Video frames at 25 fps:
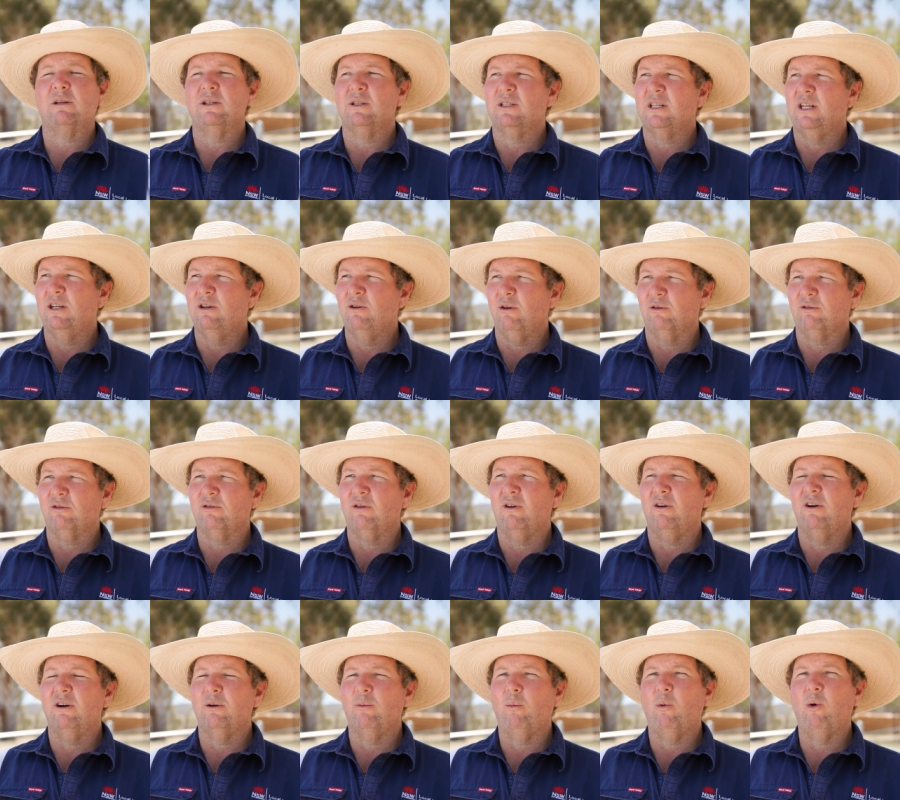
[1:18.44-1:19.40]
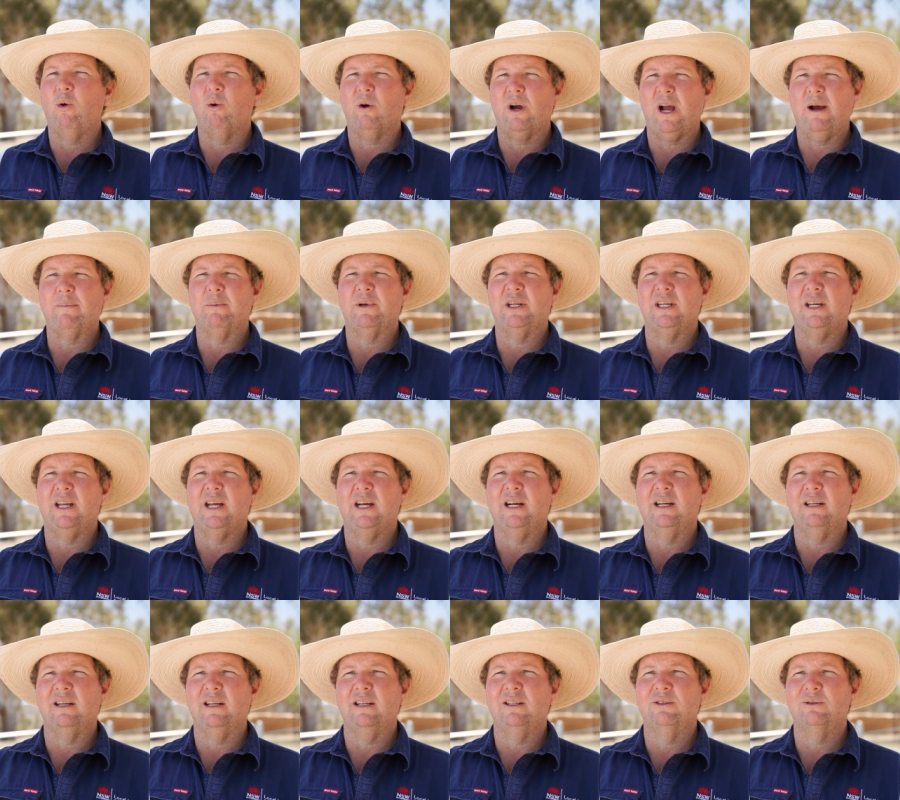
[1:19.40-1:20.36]
because they're not trying to walk up and
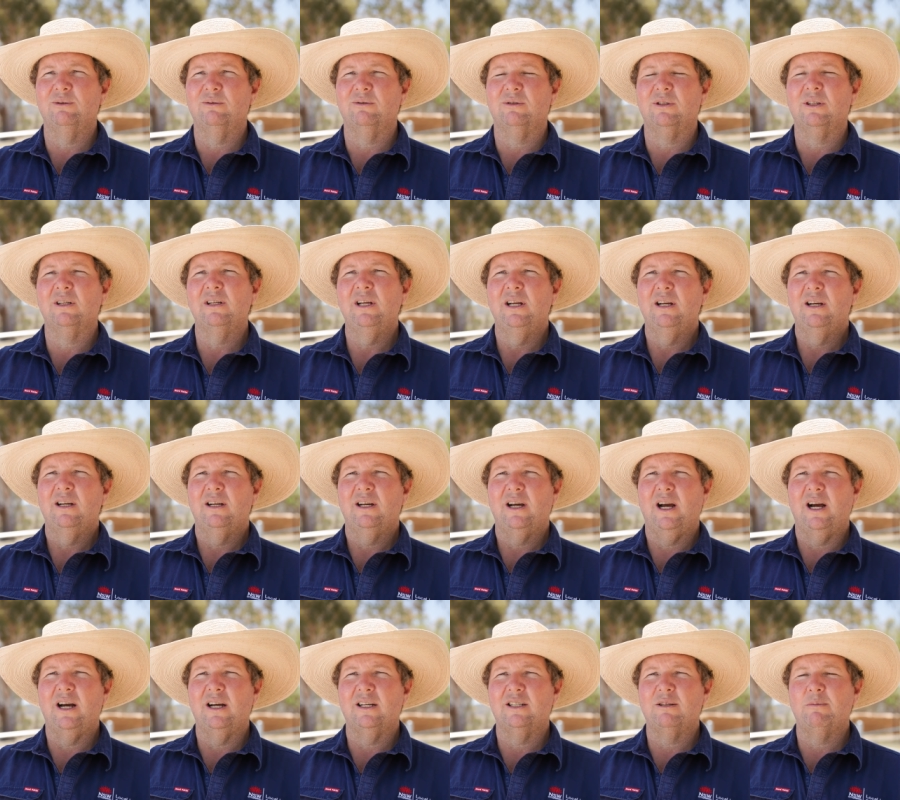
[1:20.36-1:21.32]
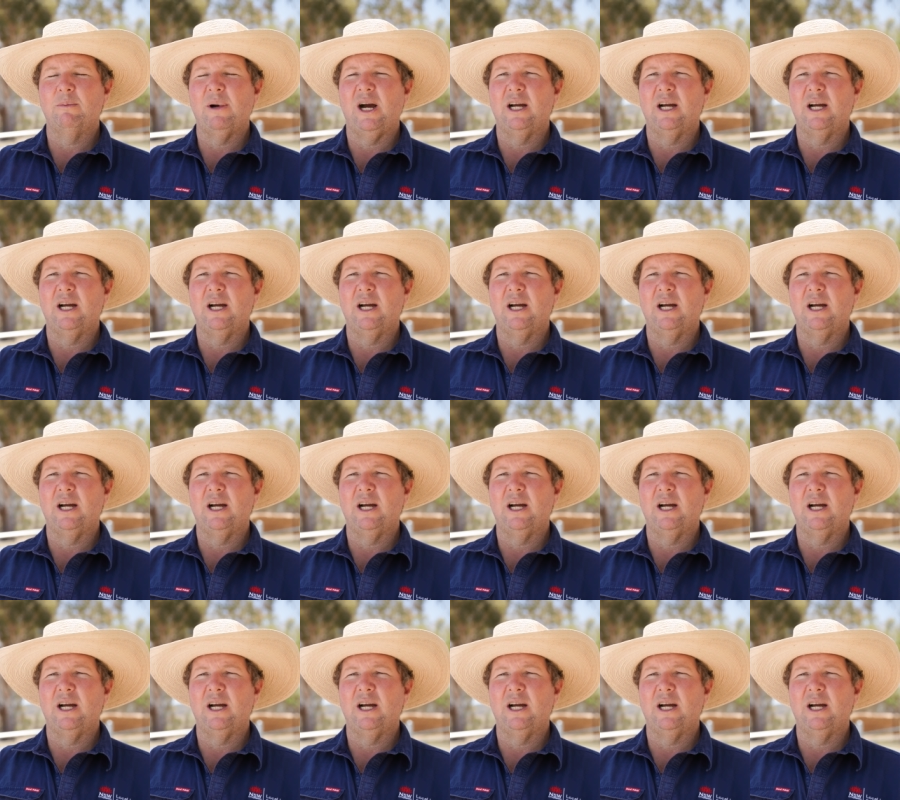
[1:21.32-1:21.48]
down hills uh, to